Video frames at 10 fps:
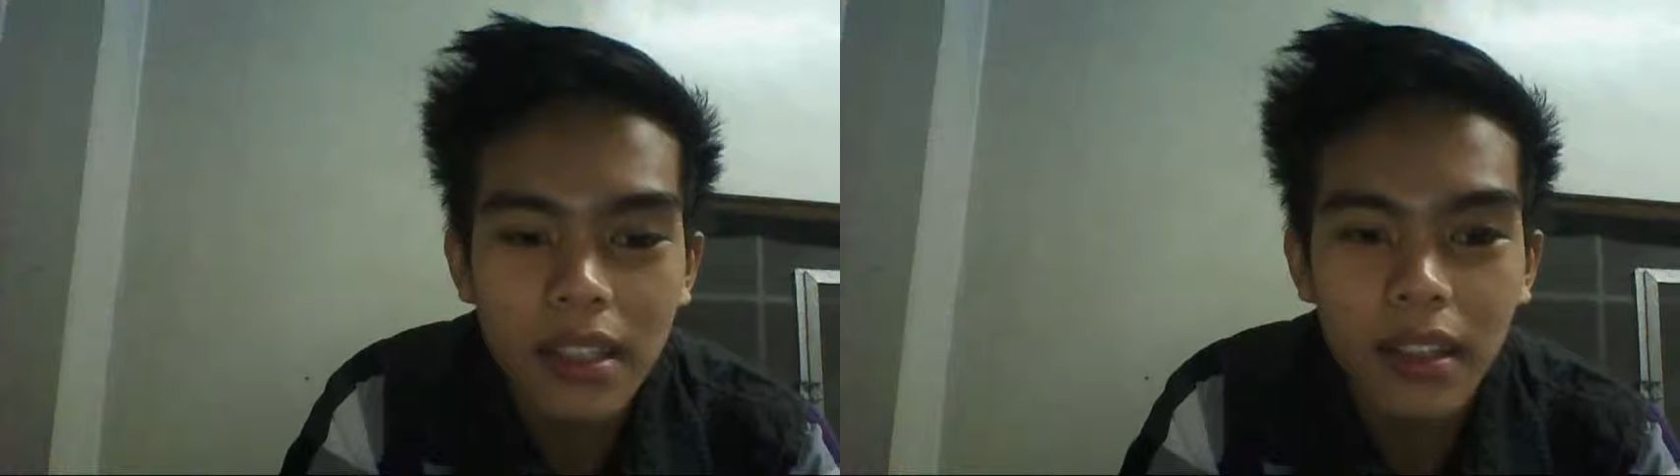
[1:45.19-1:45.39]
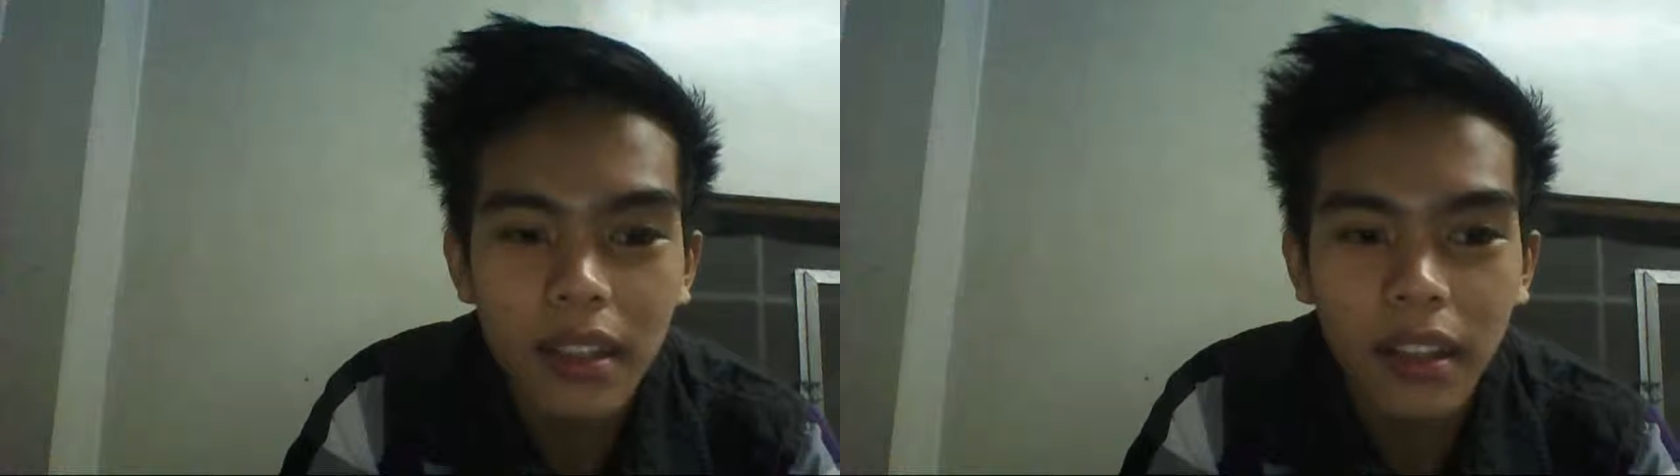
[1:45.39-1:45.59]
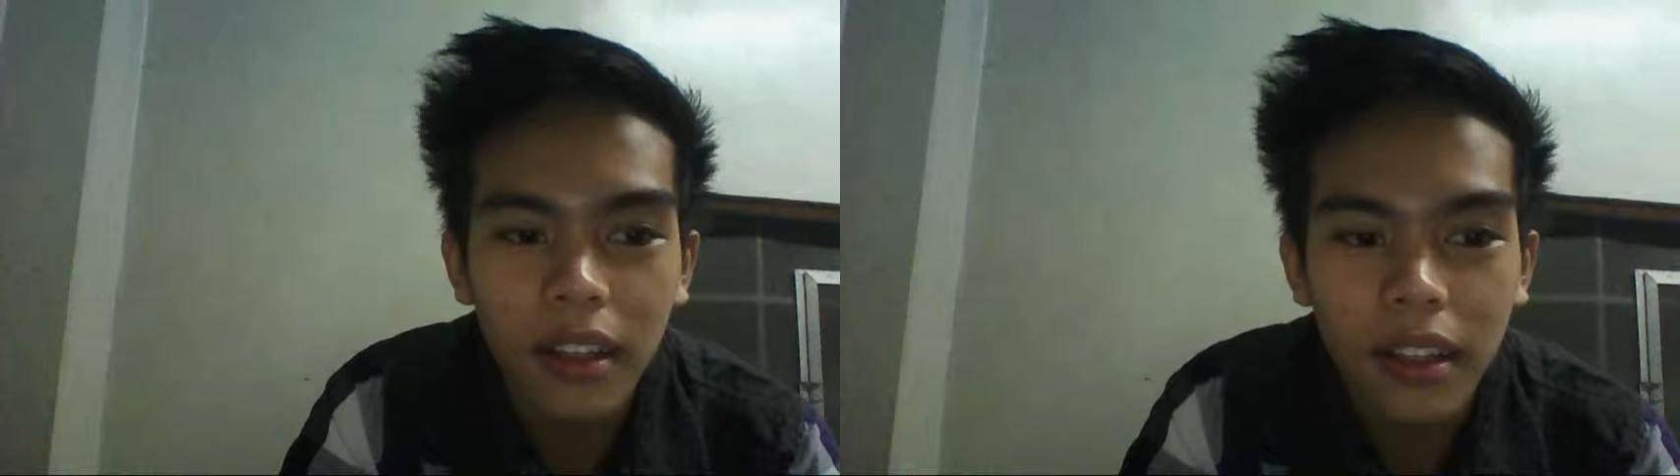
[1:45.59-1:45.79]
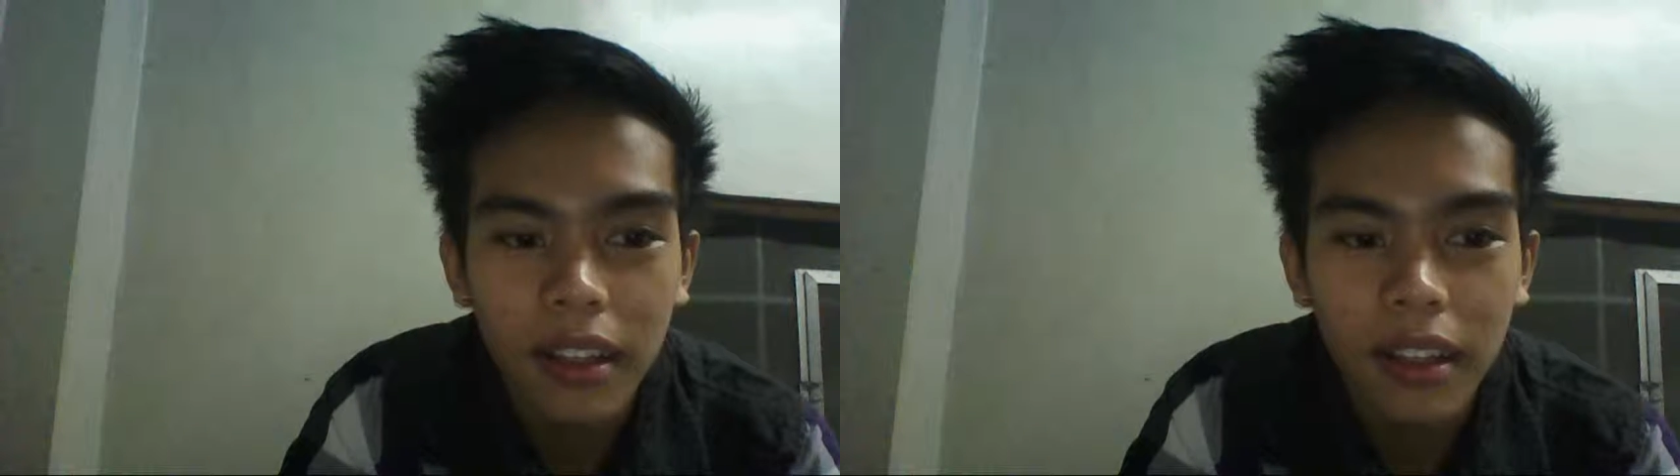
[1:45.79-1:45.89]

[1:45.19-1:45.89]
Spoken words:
the